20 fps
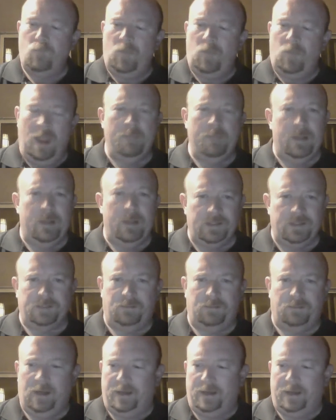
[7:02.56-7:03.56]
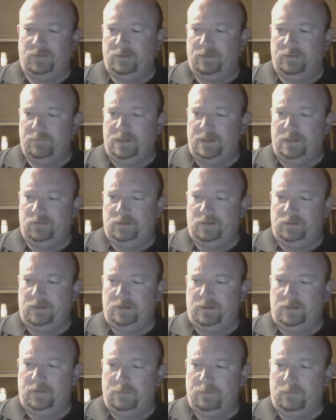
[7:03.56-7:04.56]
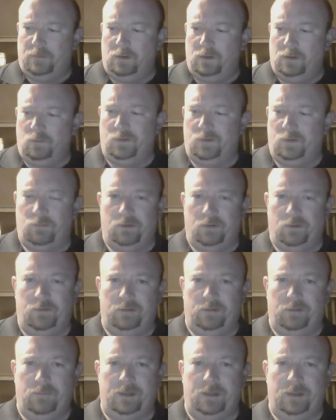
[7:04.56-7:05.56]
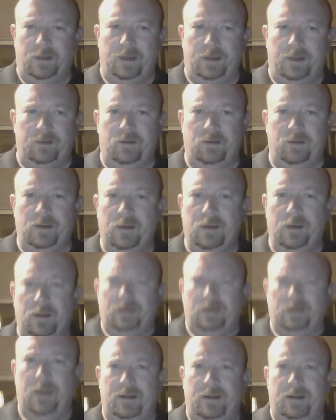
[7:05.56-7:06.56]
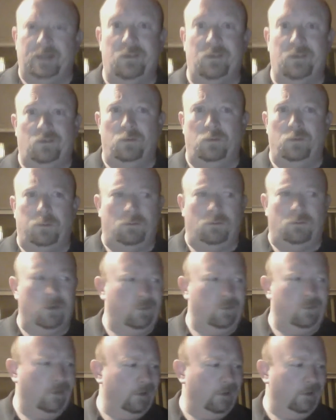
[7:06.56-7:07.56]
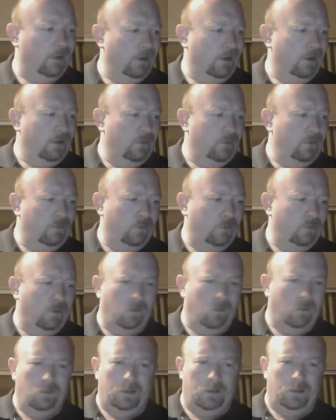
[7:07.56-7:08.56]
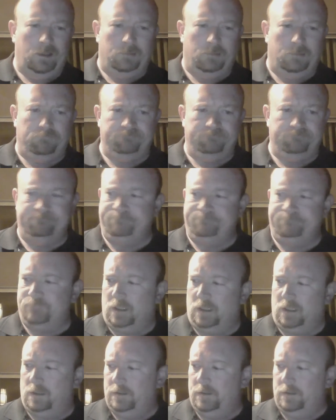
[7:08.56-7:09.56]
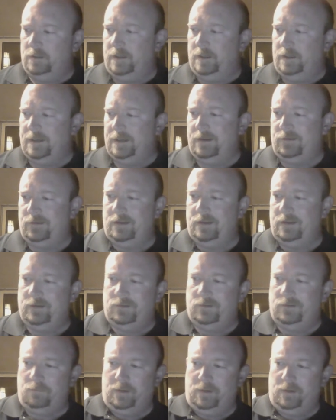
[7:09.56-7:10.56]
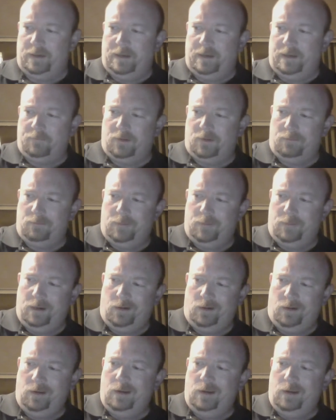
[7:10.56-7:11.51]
I'm not surprised. It means that the malt was roasted, but not super roasted. So, all in all, I gotta say, this is a pretty damn good beer.